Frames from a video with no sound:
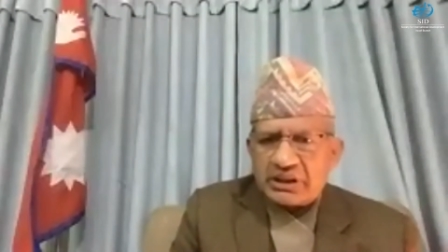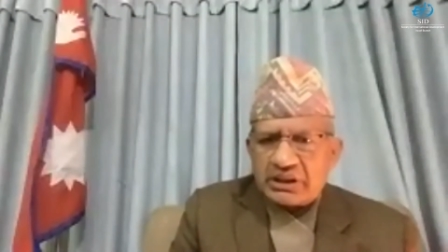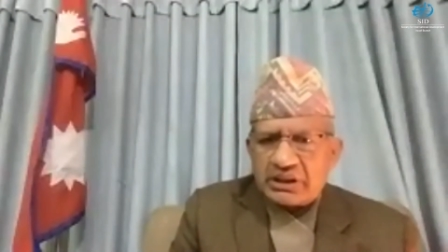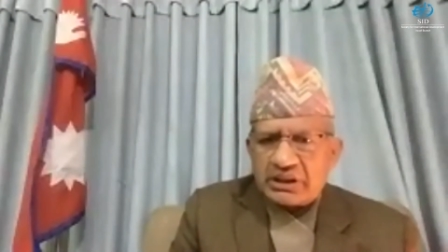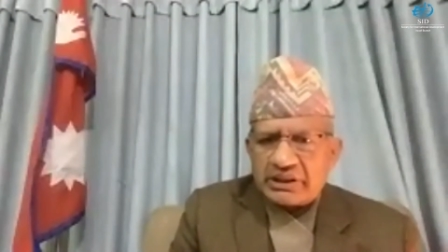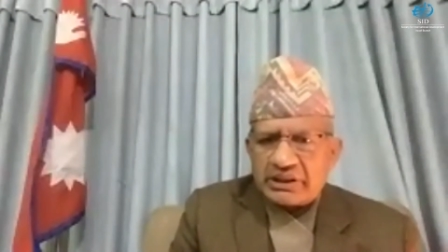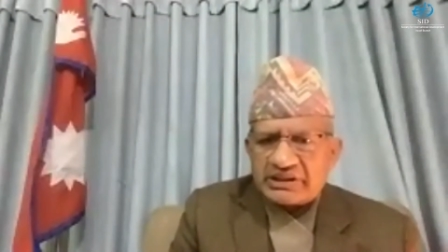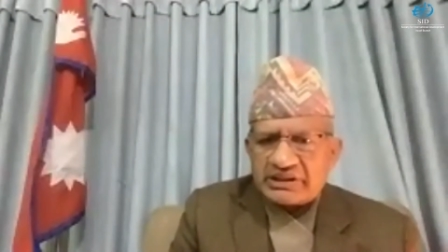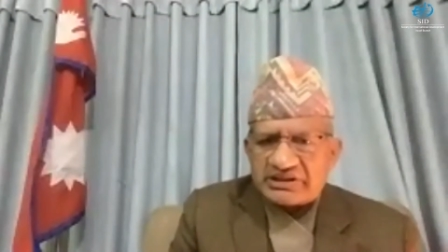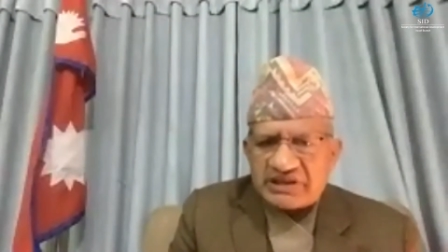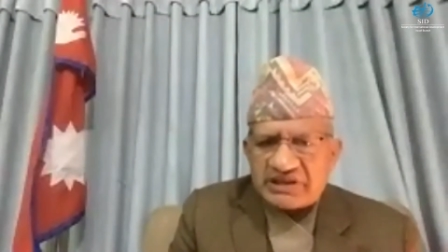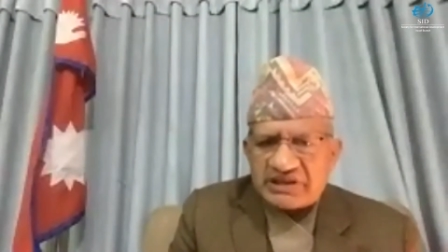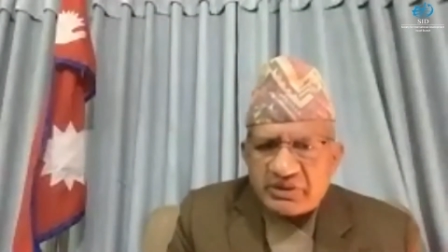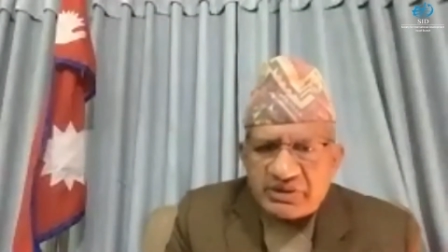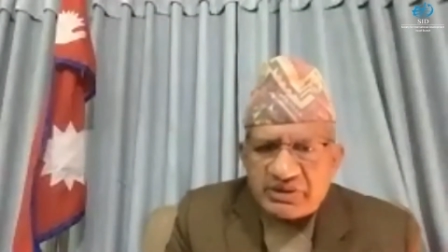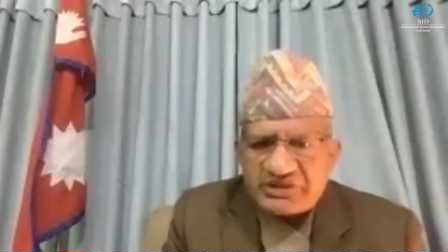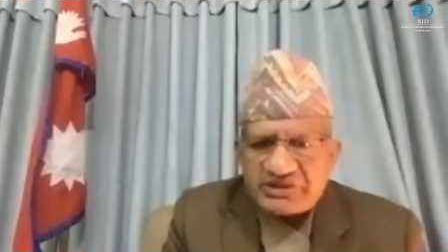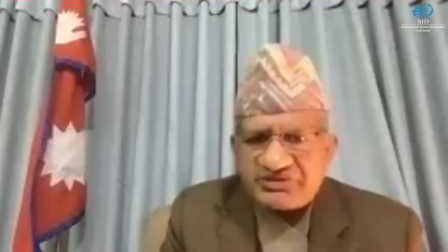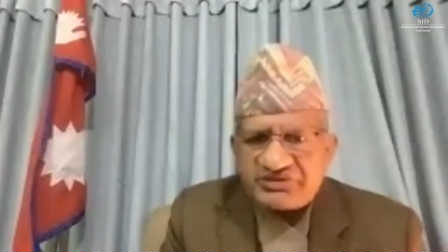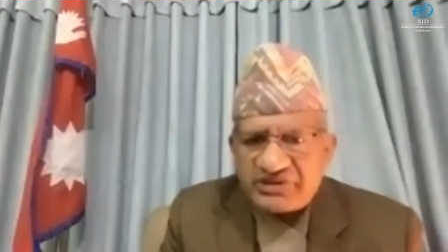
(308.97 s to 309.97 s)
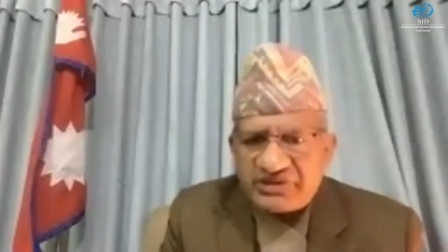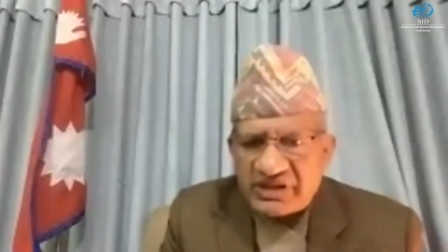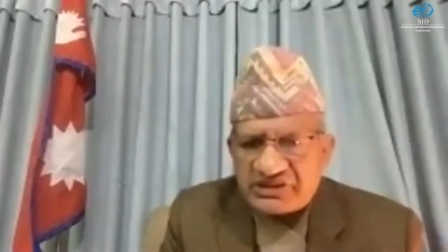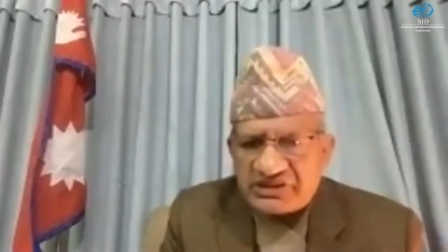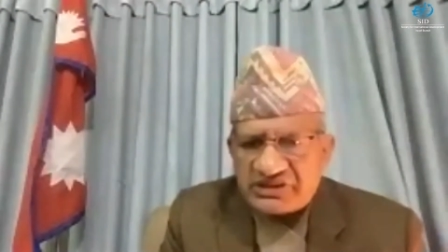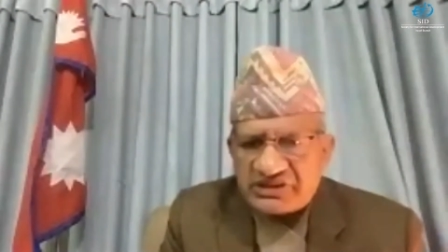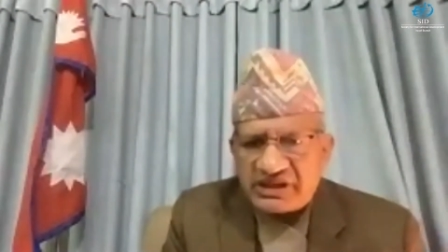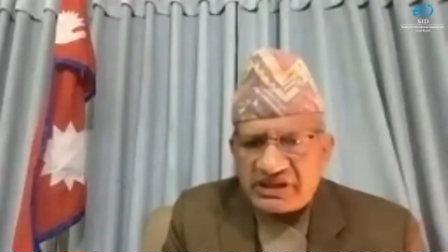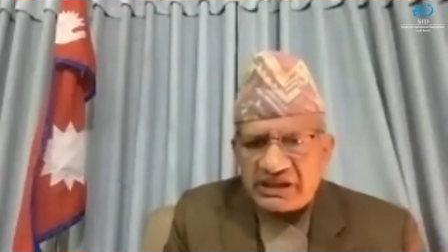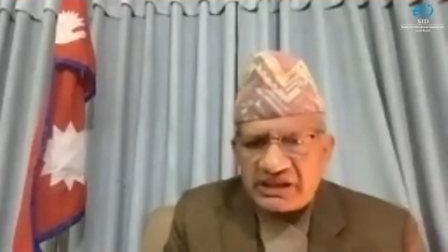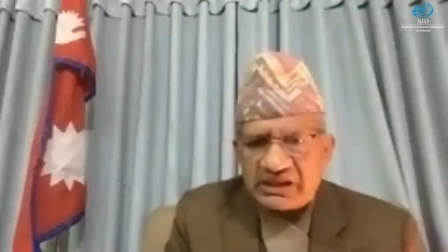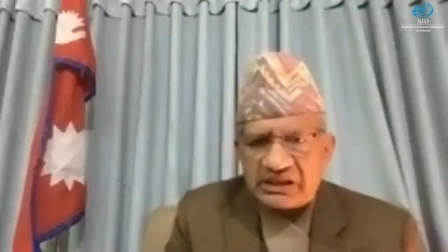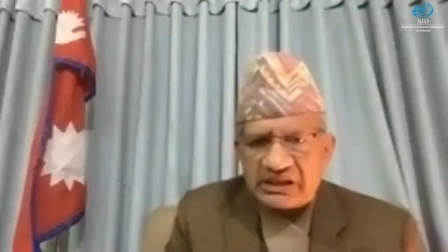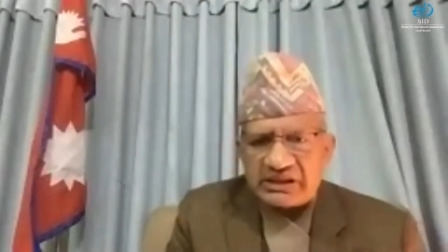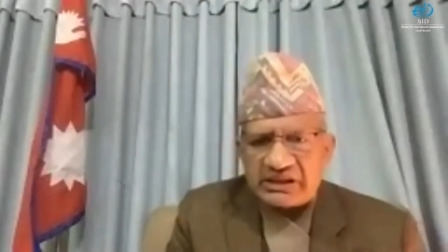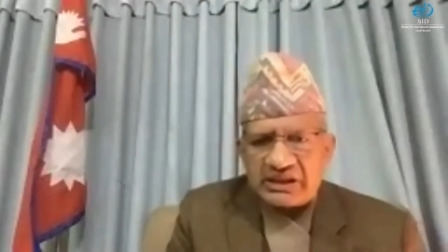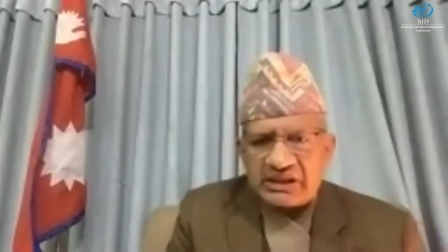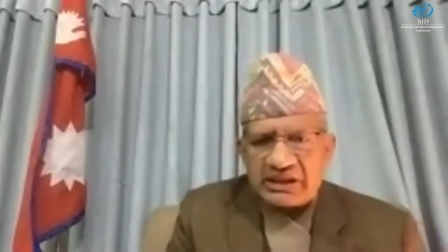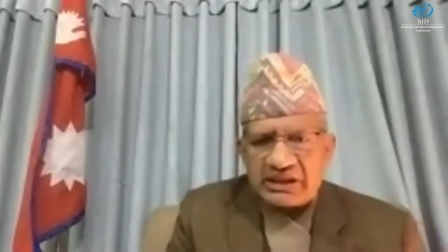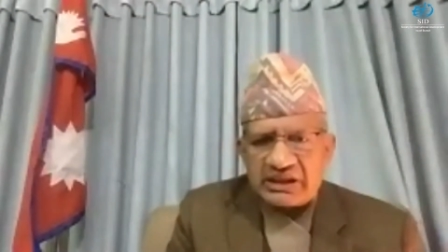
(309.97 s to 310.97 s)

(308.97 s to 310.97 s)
in Southeast Asia,